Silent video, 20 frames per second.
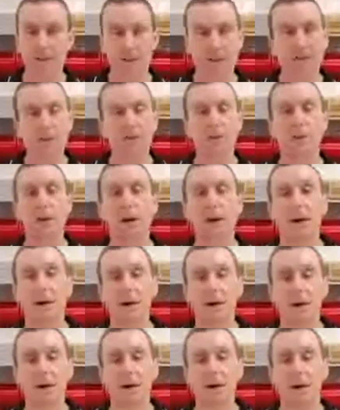tests every few
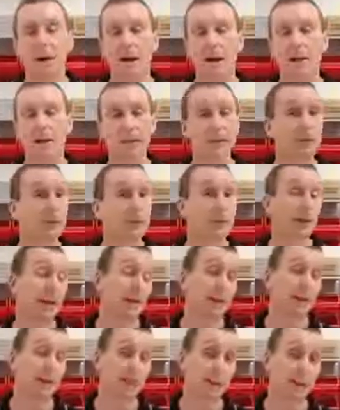hours until
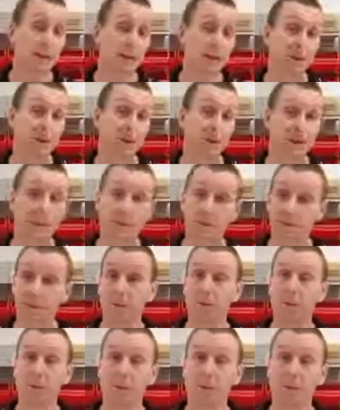that print is
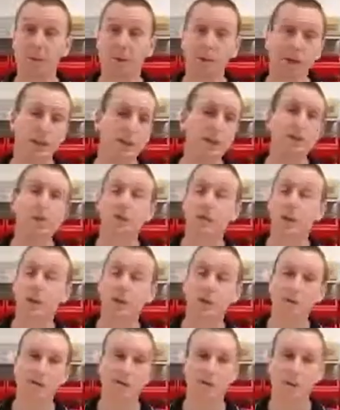fully cured, and then you'll
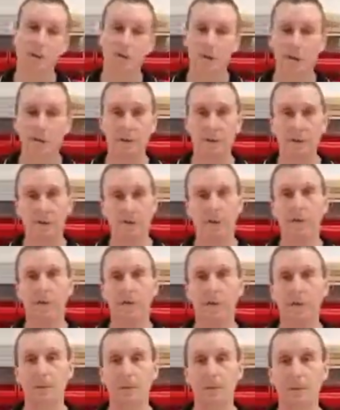know, in your
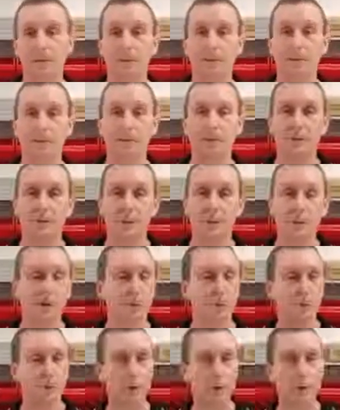environmental conditions,
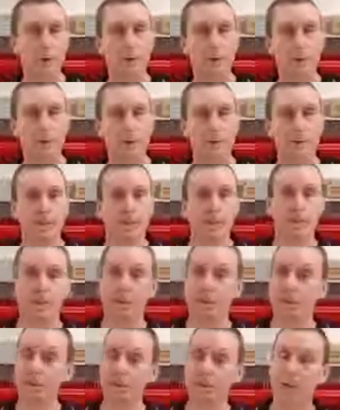with your inks
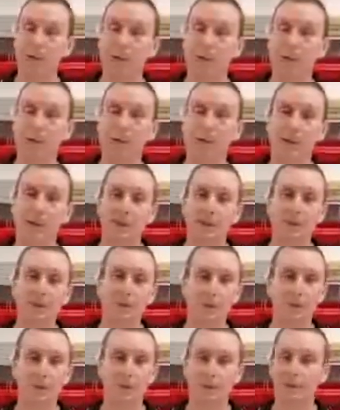and your setup, do
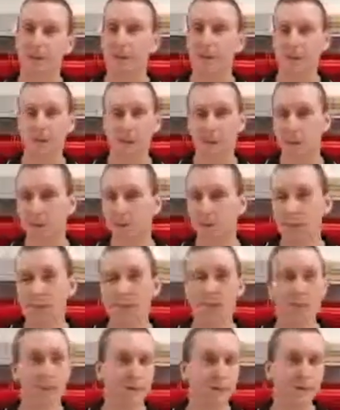your prints take
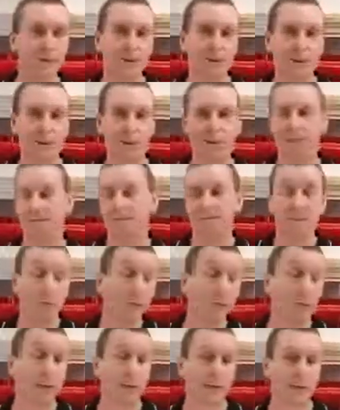24, 36,
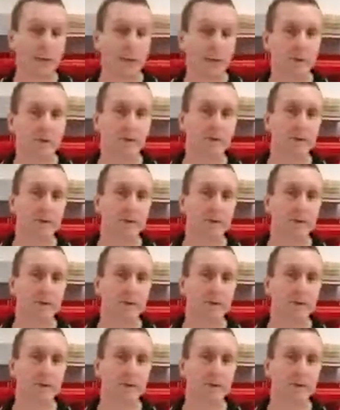48 hours to